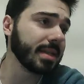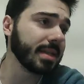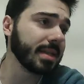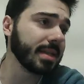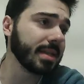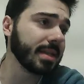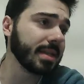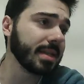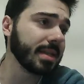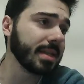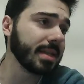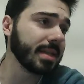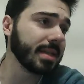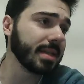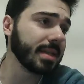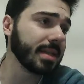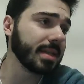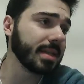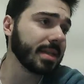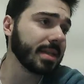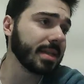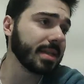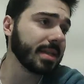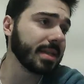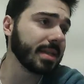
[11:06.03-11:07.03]
So
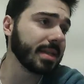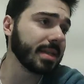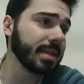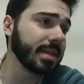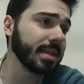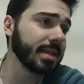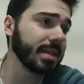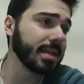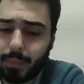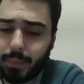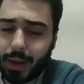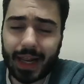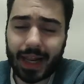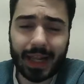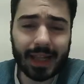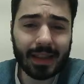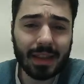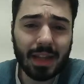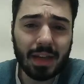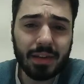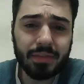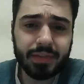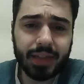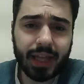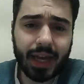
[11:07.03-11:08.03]
I didn't
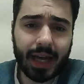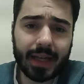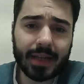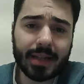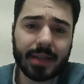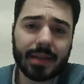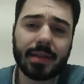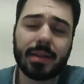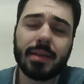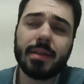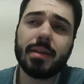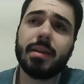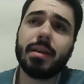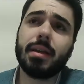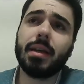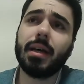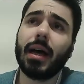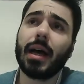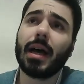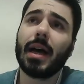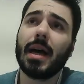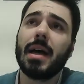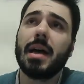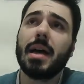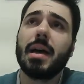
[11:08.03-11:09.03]
love that.
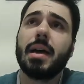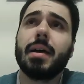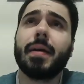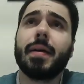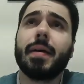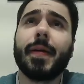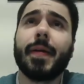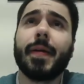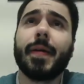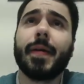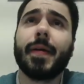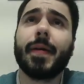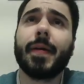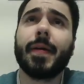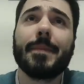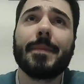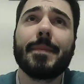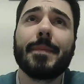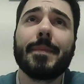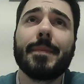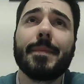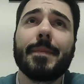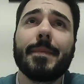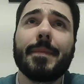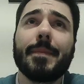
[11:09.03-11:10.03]
I
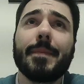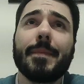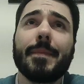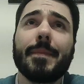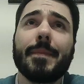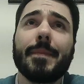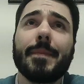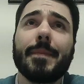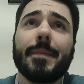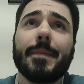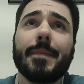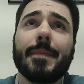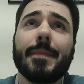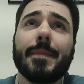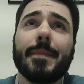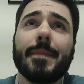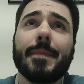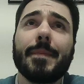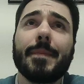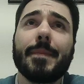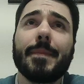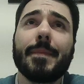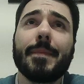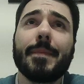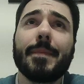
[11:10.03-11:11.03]
didn't love Logan Stanley's
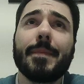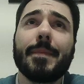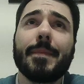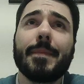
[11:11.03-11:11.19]
game.